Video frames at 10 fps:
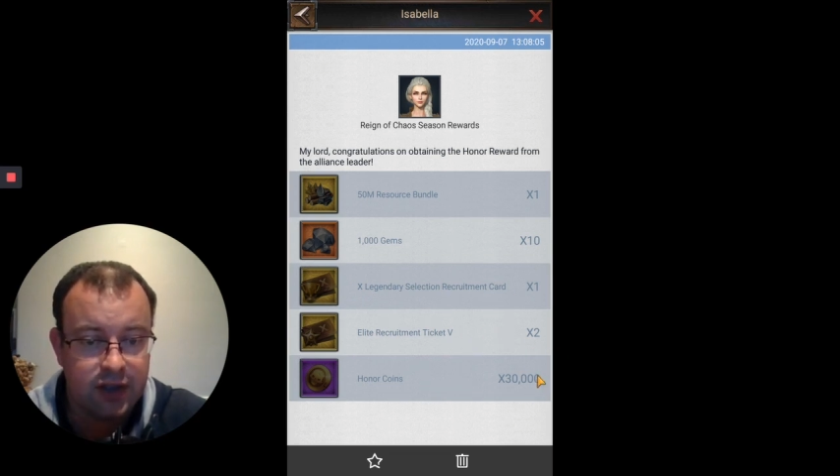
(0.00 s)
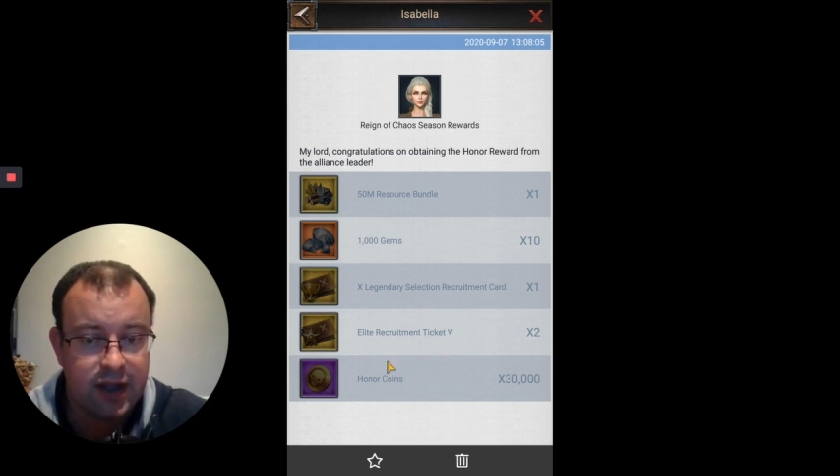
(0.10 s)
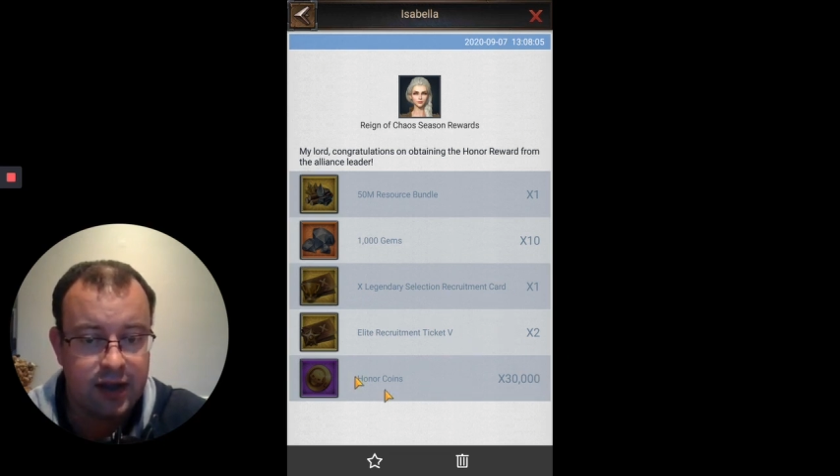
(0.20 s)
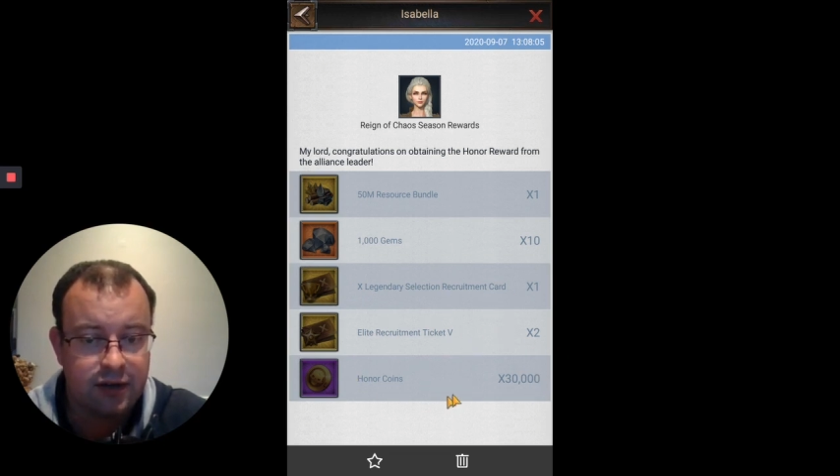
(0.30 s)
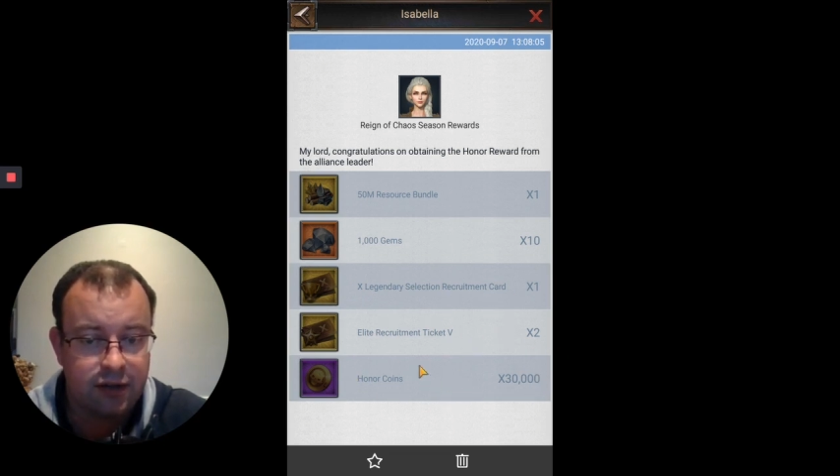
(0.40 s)

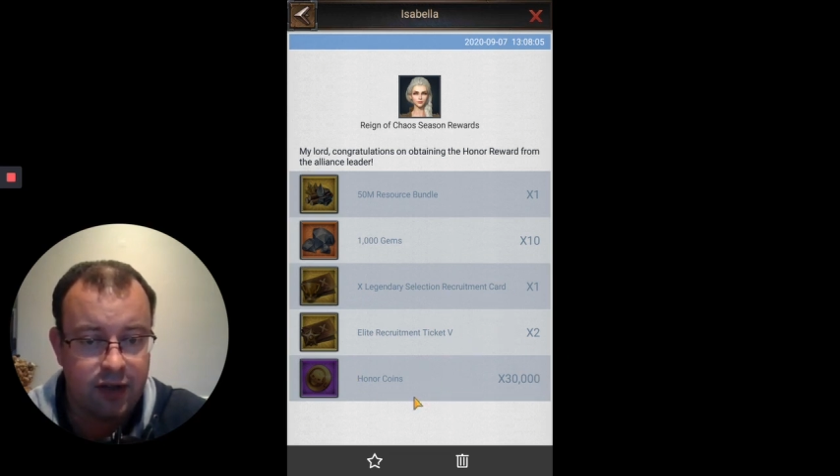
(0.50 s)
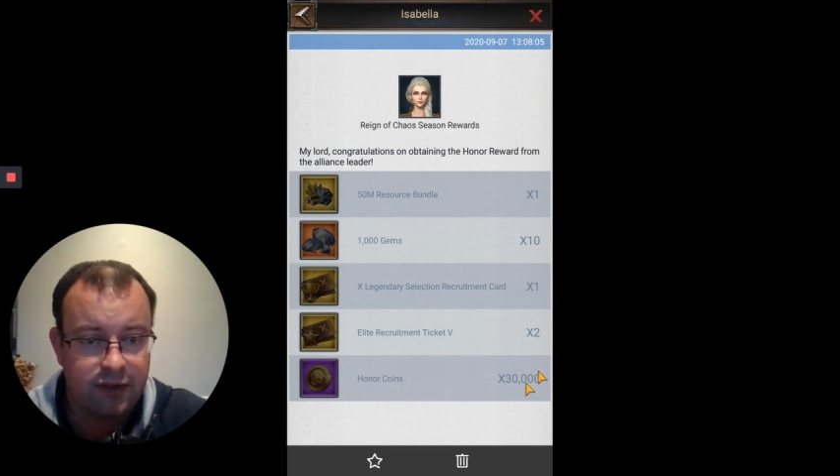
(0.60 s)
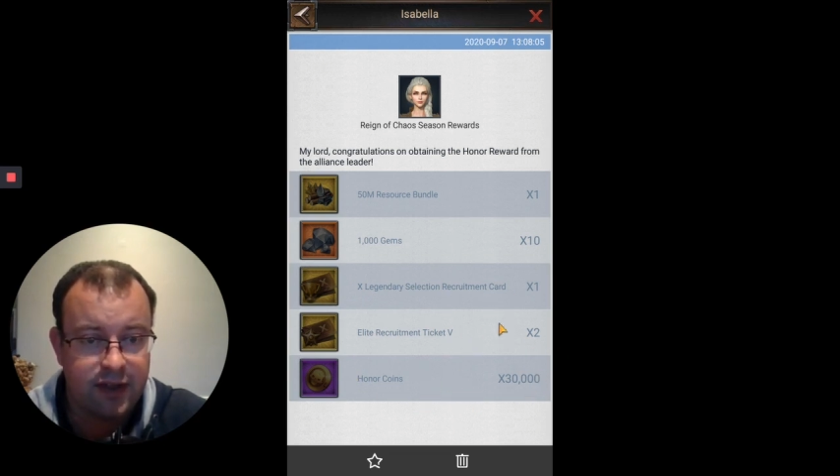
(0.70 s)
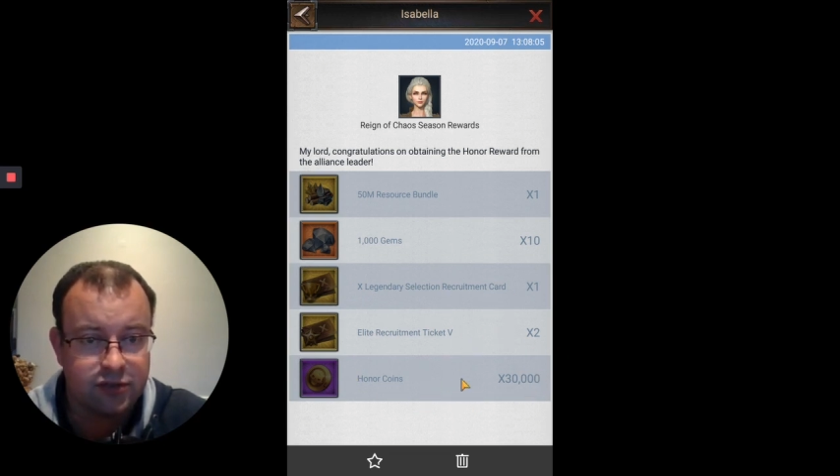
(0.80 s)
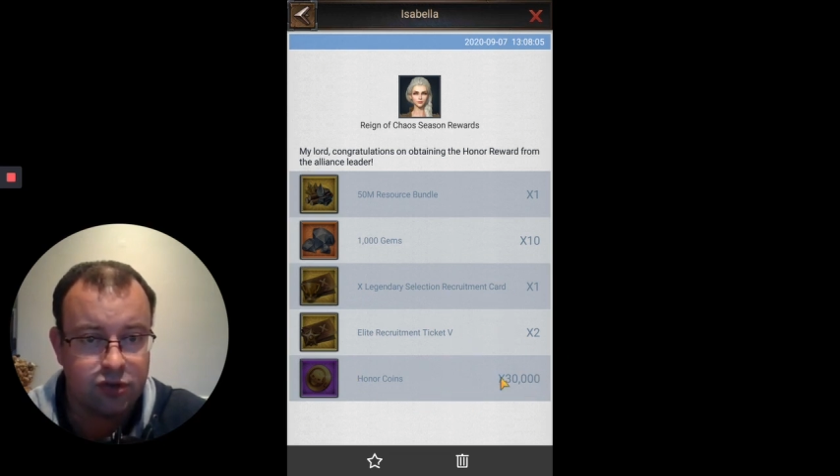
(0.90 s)
and the thirty
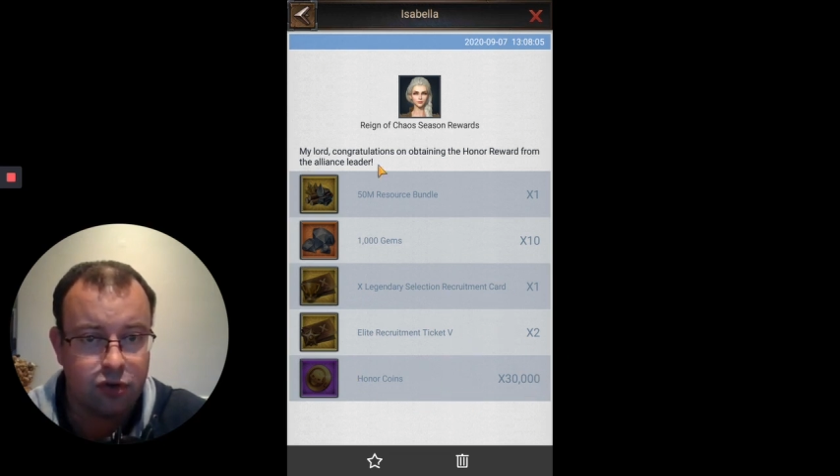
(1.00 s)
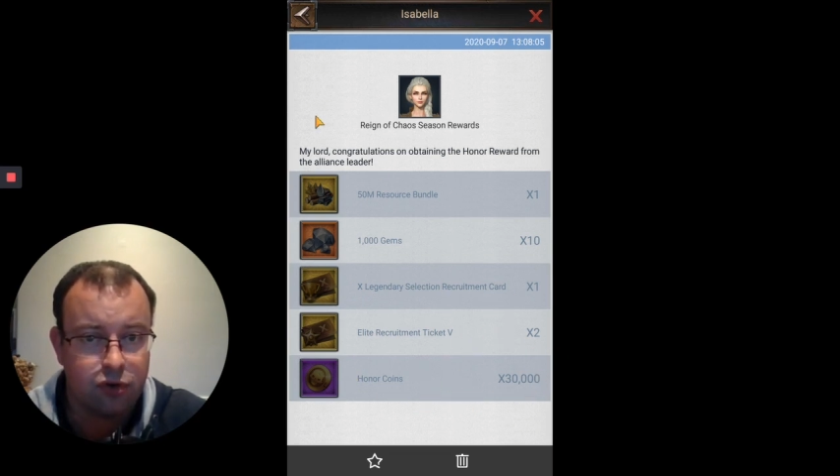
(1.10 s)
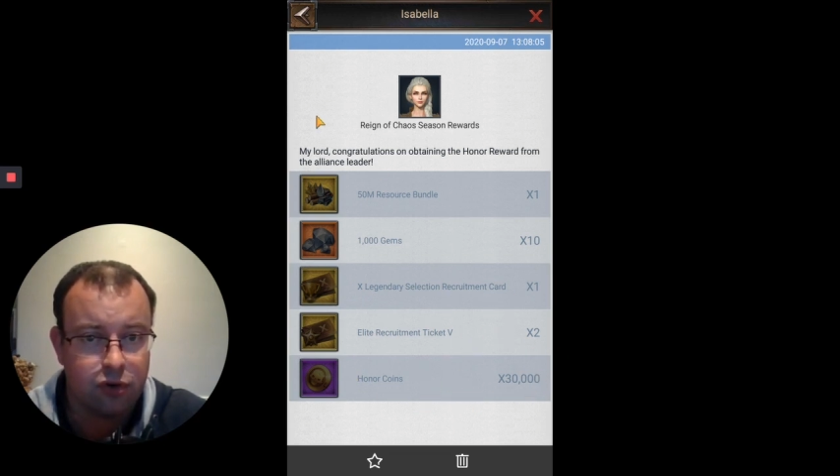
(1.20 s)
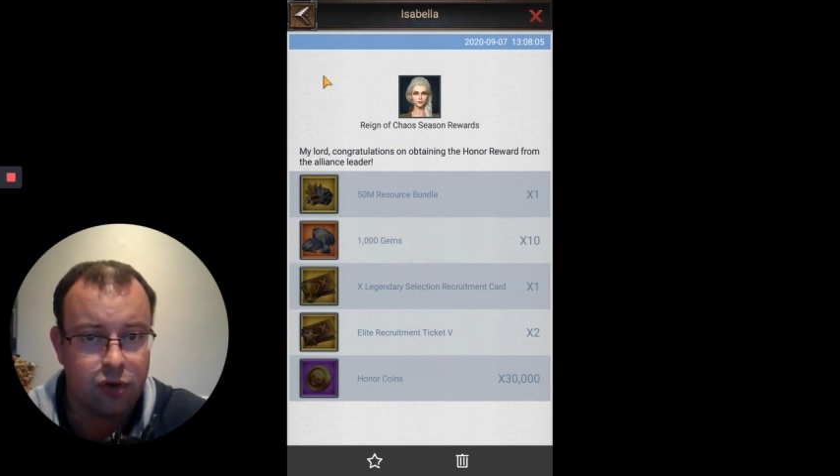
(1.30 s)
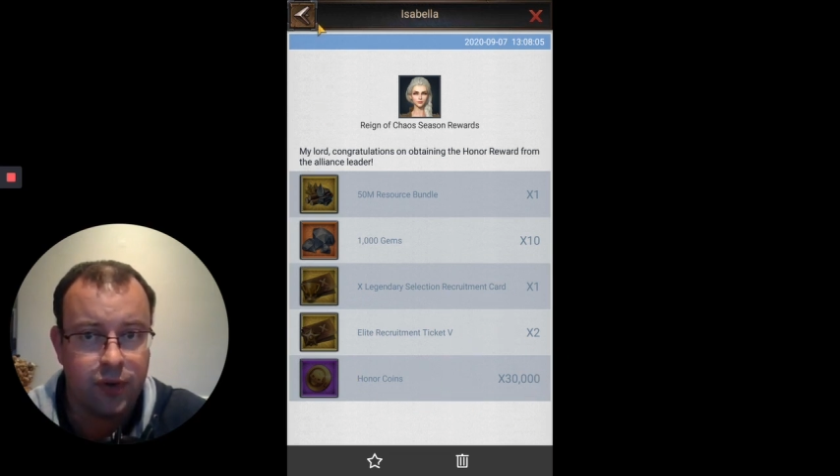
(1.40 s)
thousand
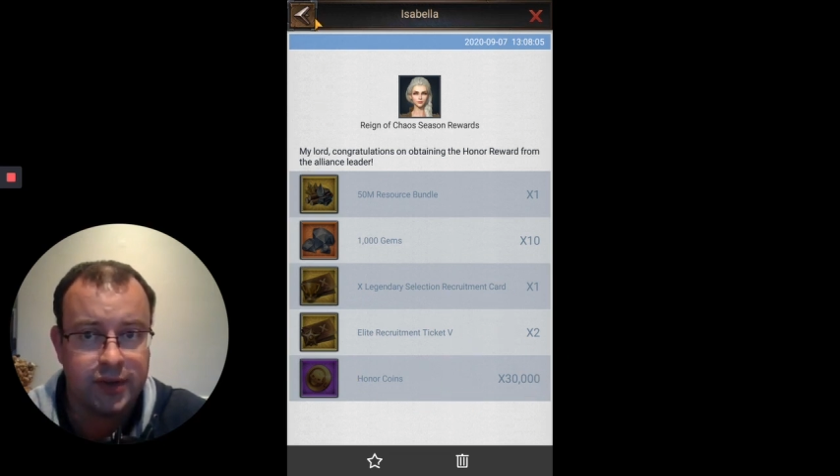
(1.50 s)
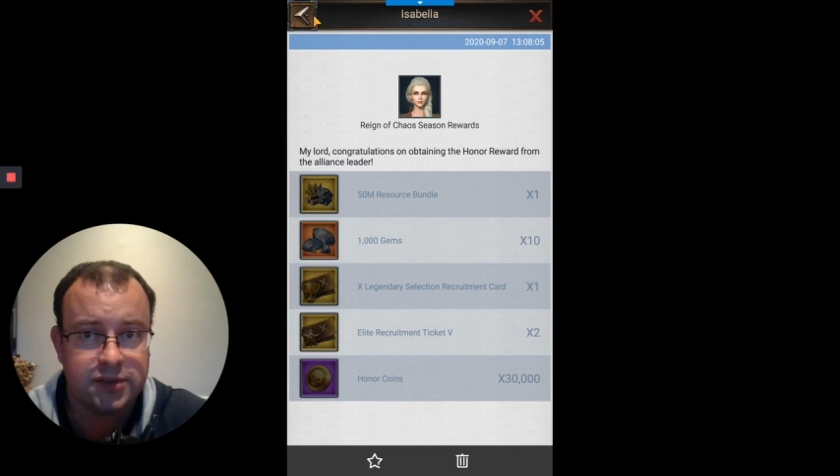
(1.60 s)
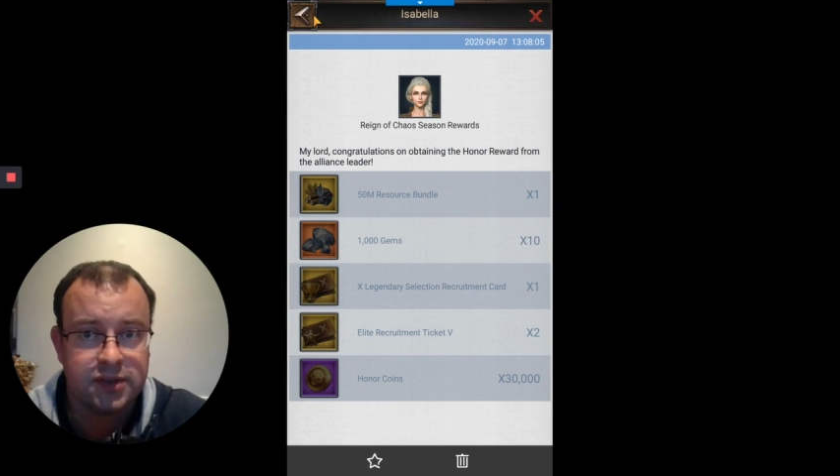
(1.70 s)
honor coins.